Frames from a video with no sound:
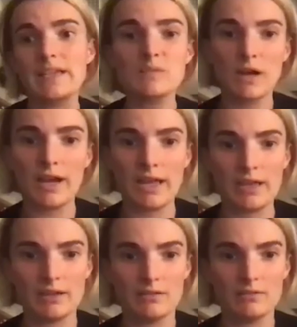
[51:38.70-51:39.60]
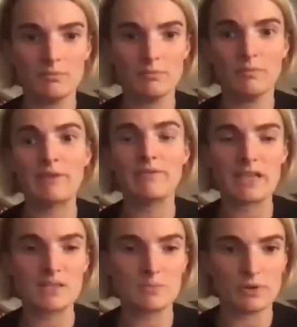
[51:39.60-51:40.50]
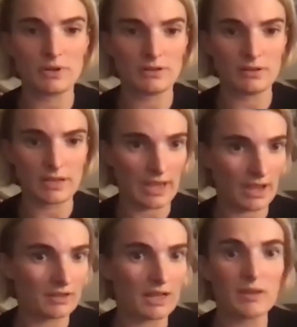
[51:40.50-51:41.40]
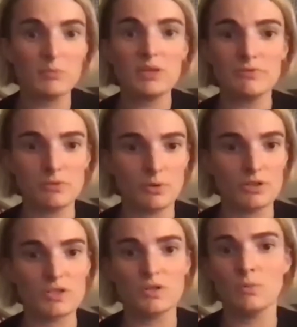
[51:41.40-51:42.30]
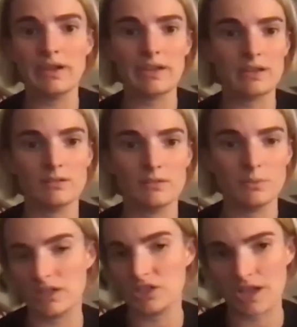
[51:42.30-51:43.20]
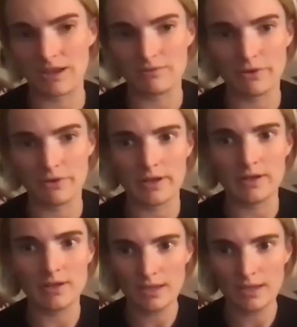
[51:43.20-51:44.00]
my Facebook account, add me if you want to, and we can chat further.